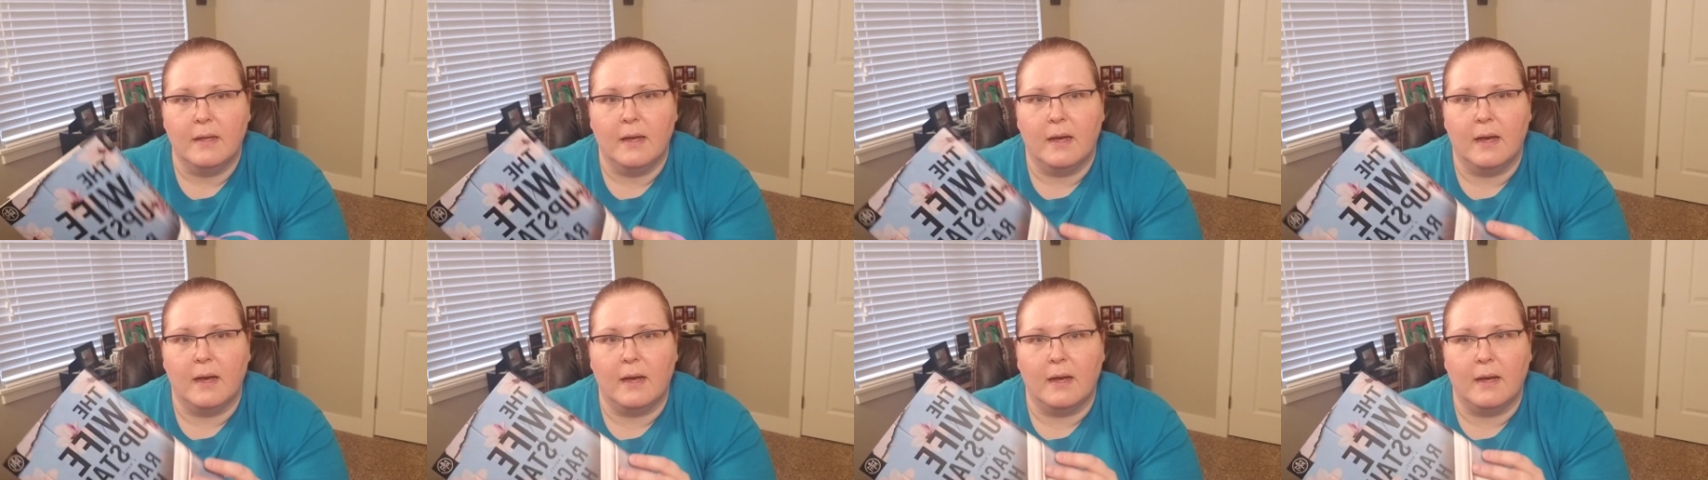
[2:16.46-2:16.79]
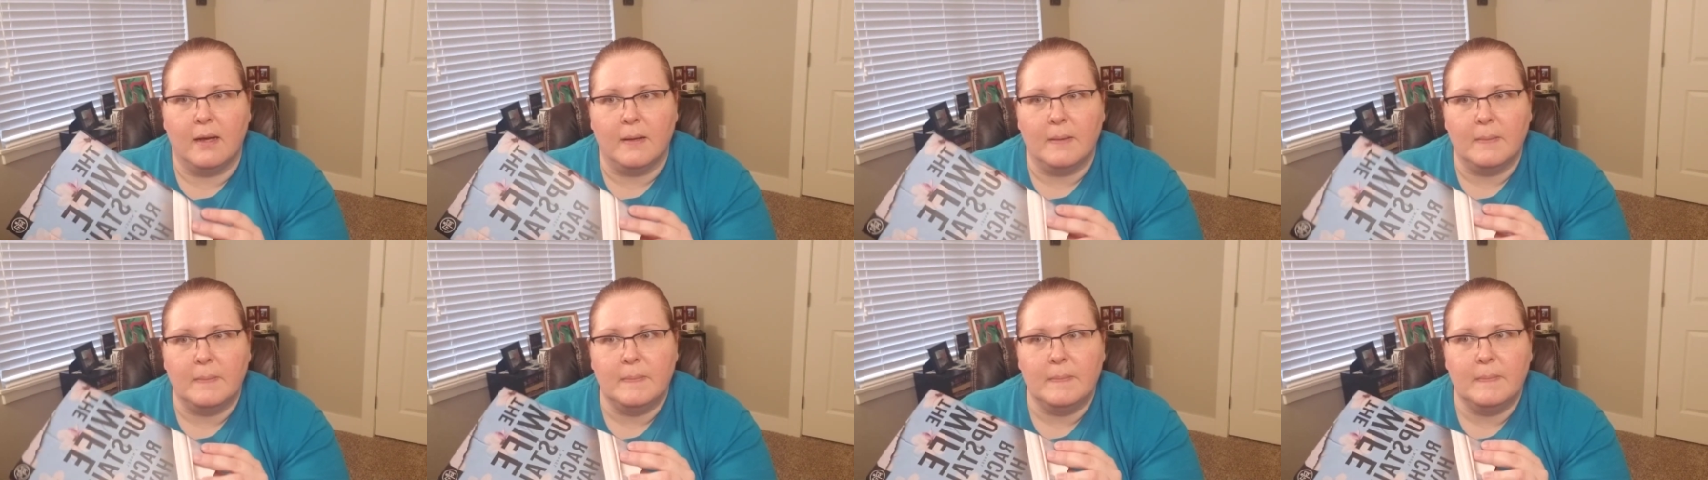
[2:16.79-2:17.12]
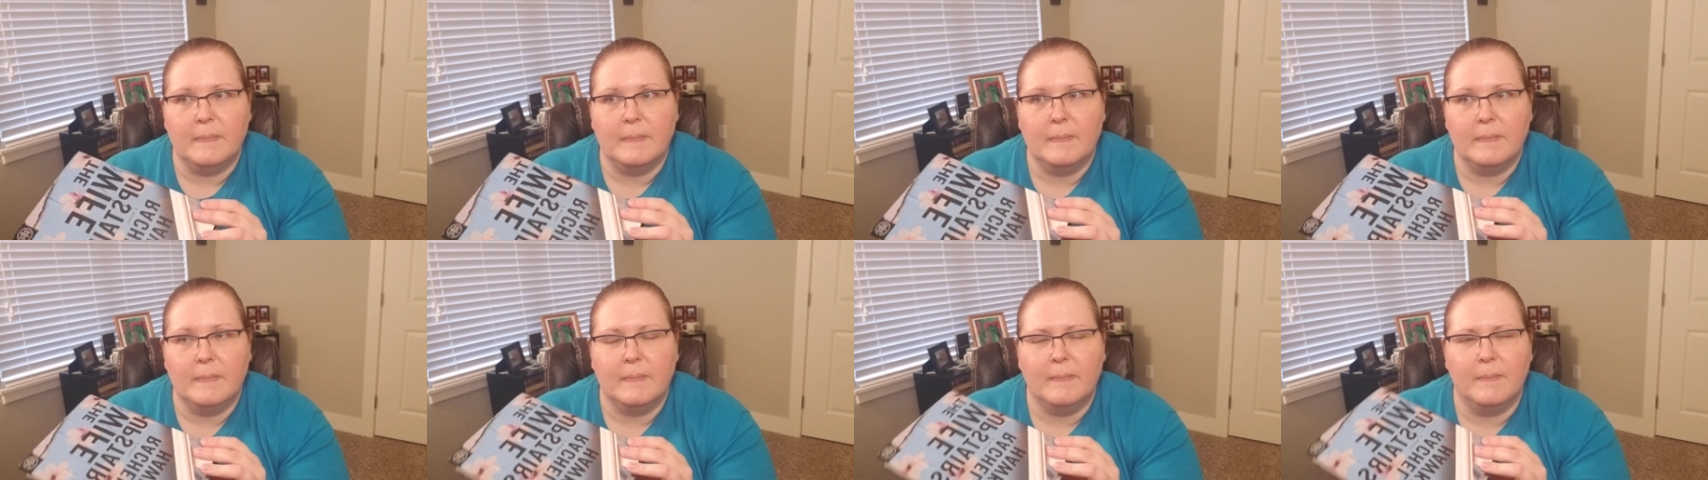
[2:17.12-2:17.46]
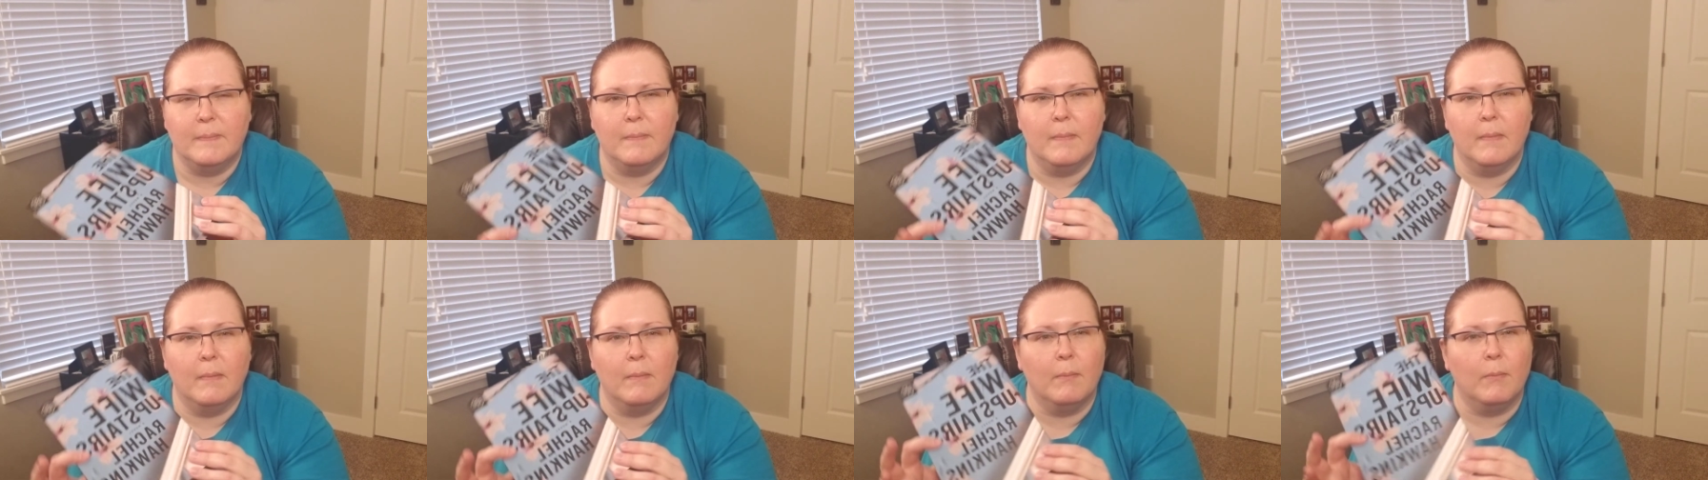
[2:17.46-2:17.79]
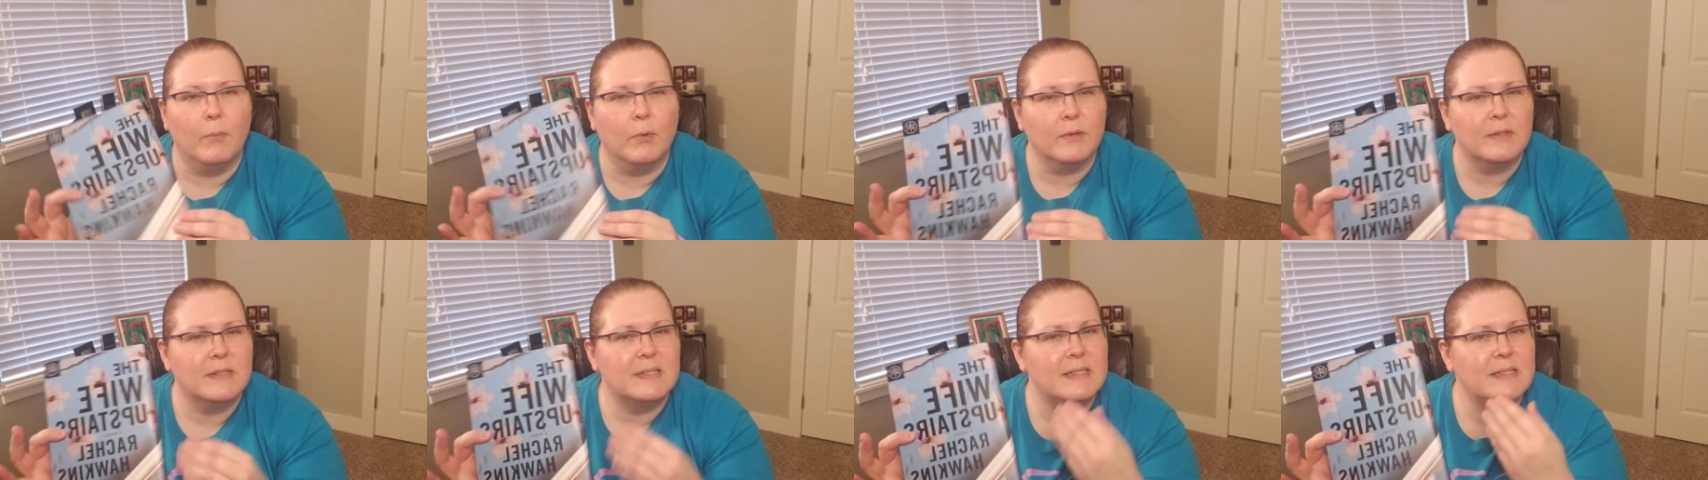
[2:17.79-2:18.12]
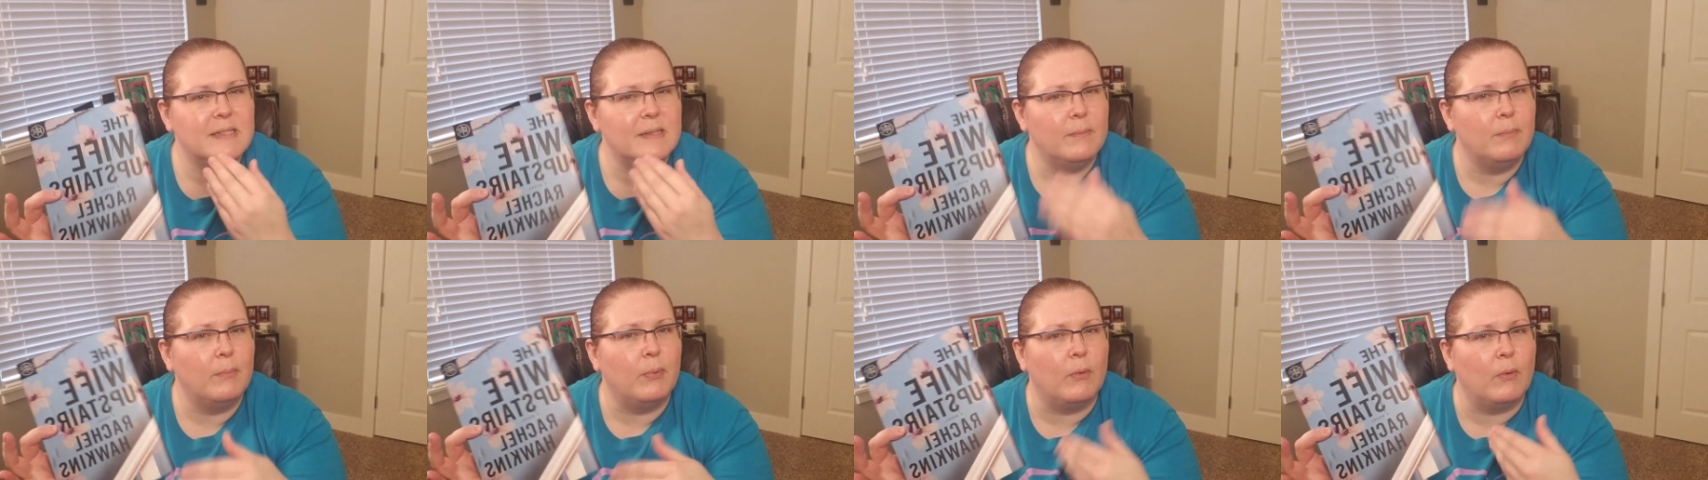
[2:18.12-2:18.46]
um, more
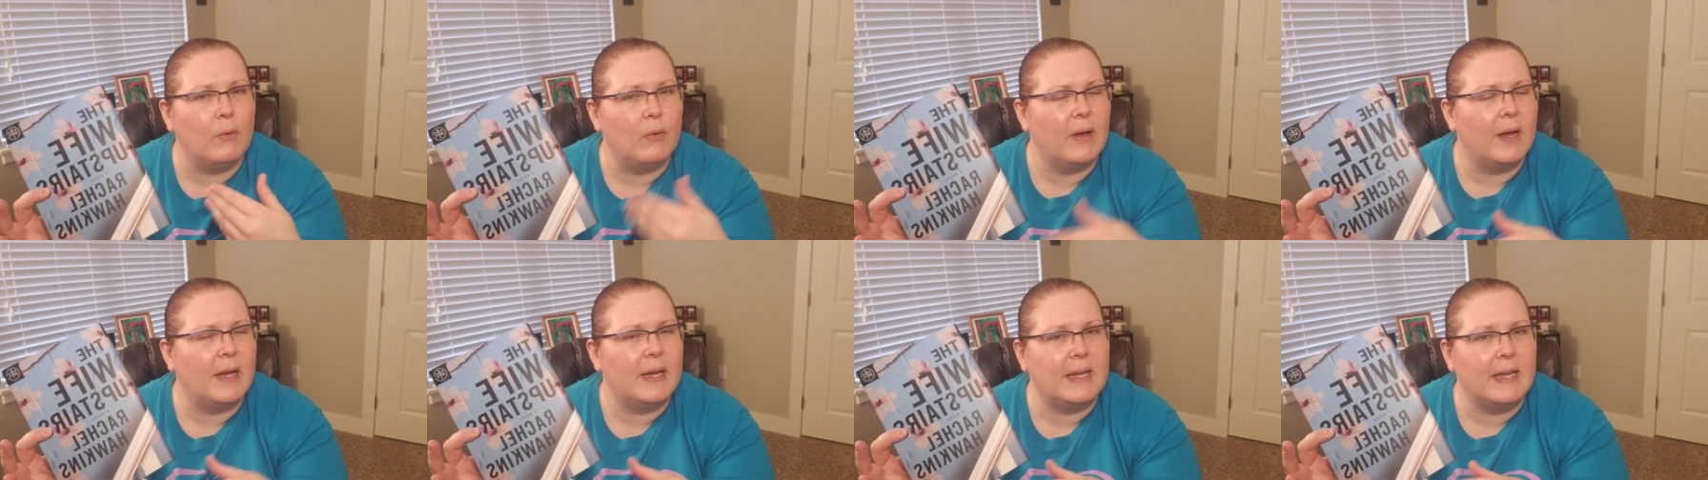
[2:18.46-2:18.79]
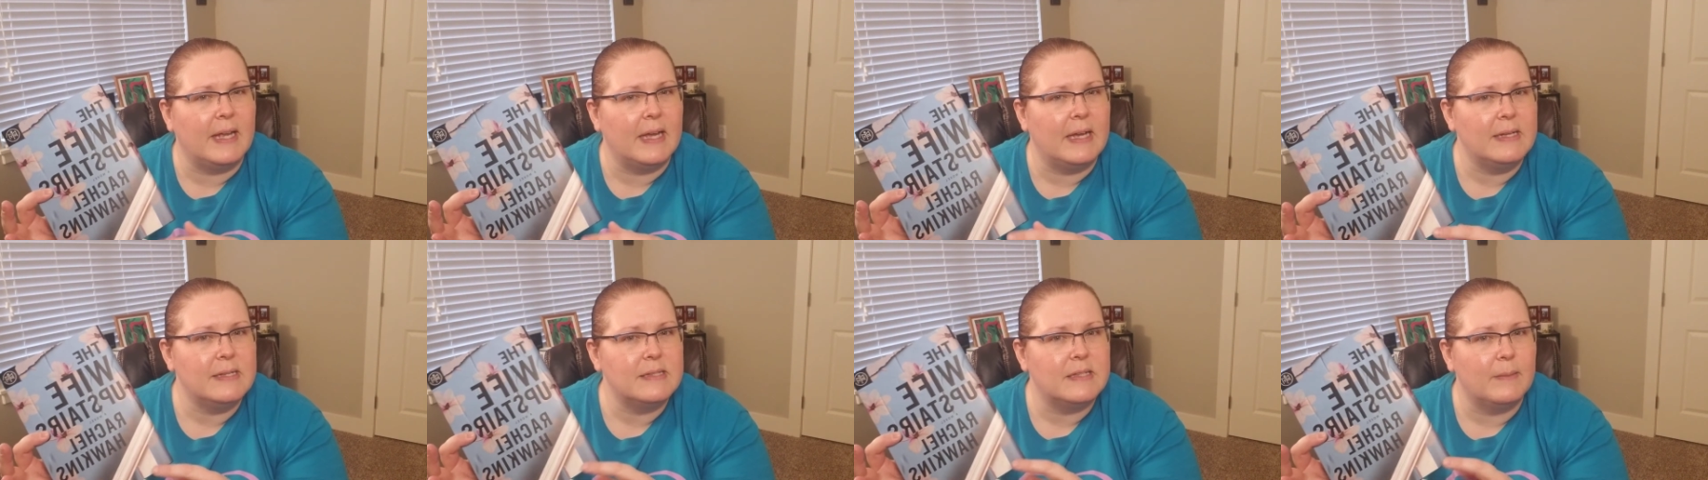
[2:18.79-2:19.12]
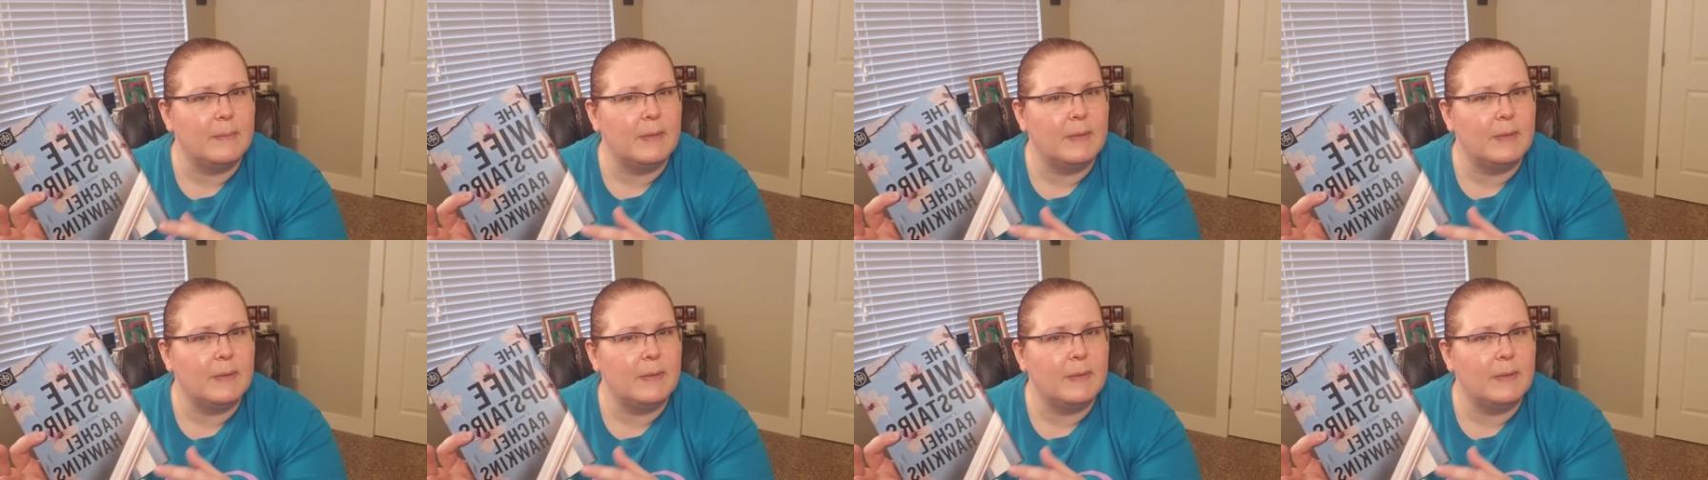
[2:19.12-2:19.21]
simple, I guess.